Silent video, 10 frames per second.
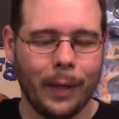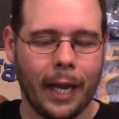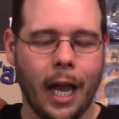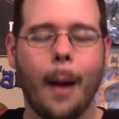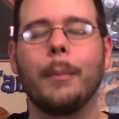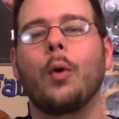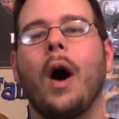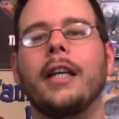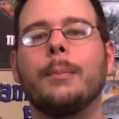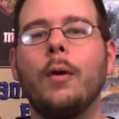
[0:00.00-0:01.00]
we got comic
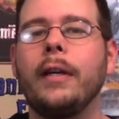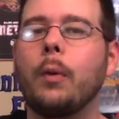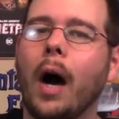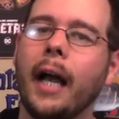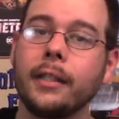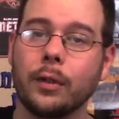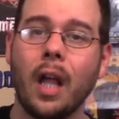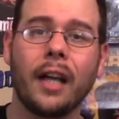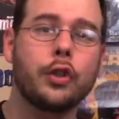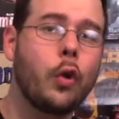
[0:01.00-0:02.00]
book-wise. Movie-wise, there's a
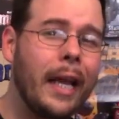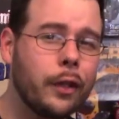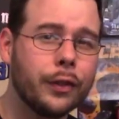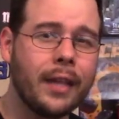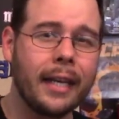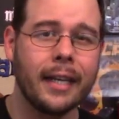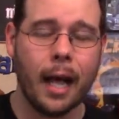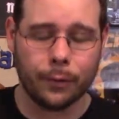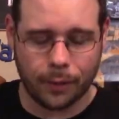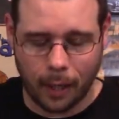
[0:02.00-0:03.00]
lot of trailers that
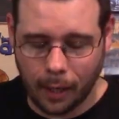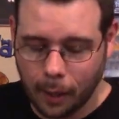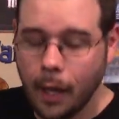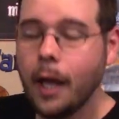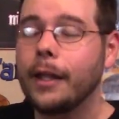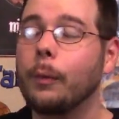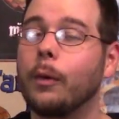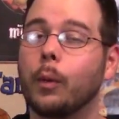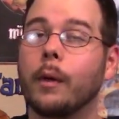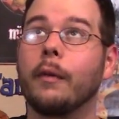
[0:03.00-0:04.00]
announced, uh, that
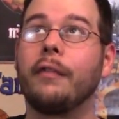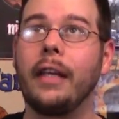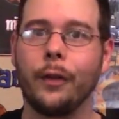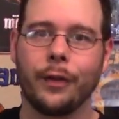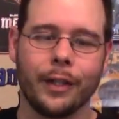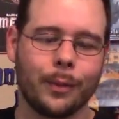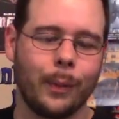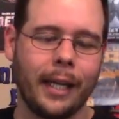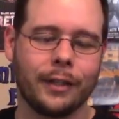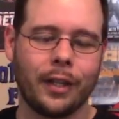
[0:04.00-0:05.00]
were revealed this week. I